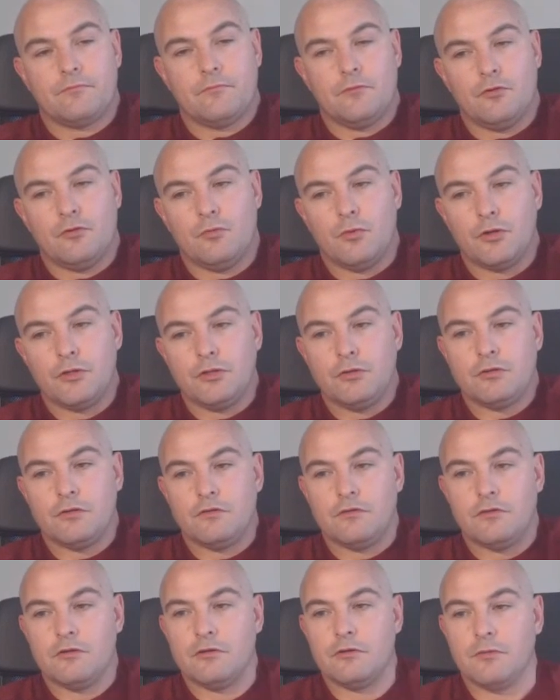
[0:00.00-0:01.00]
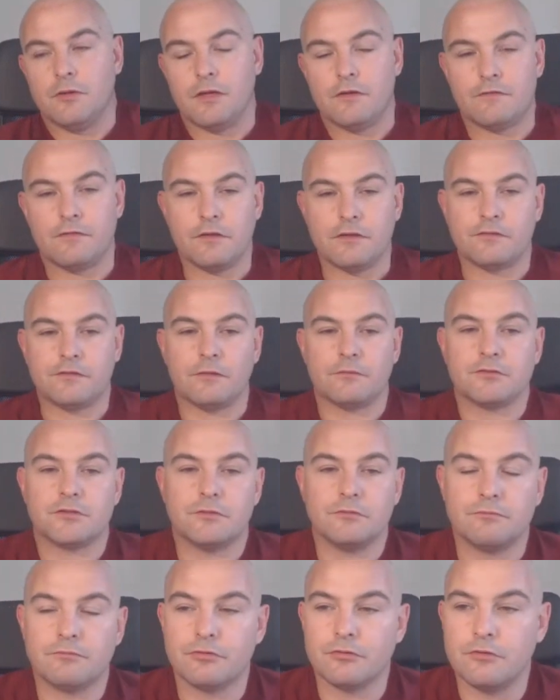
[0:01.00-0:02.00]
what you can do if the
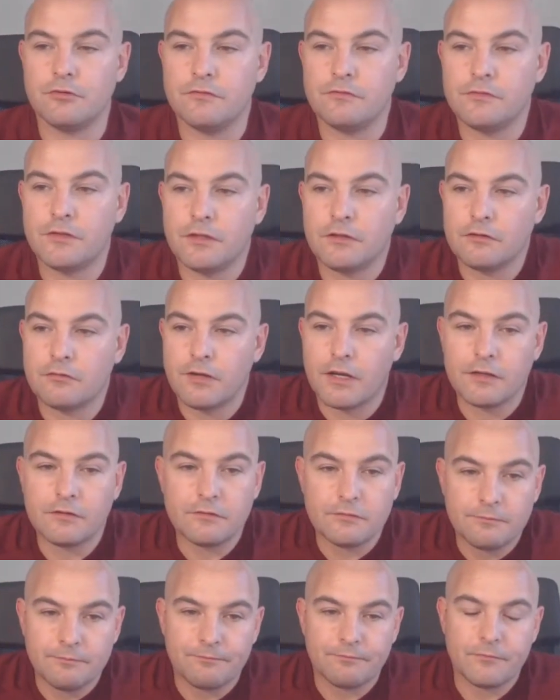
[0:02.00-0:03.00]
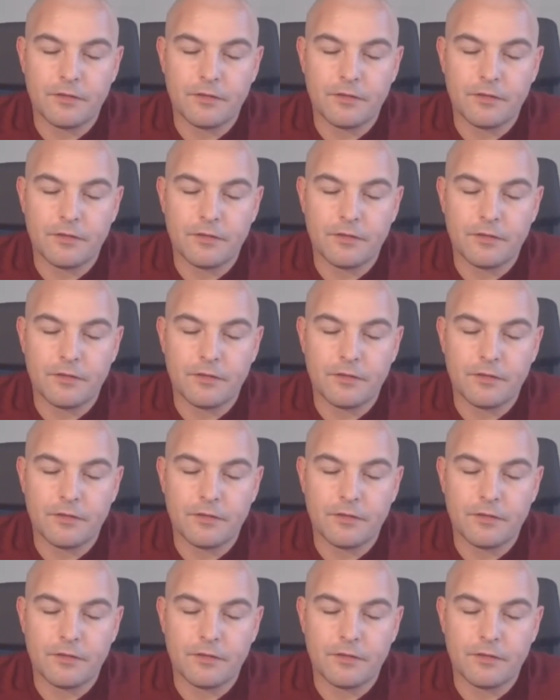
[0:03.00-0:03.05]
assumption proves incorrect.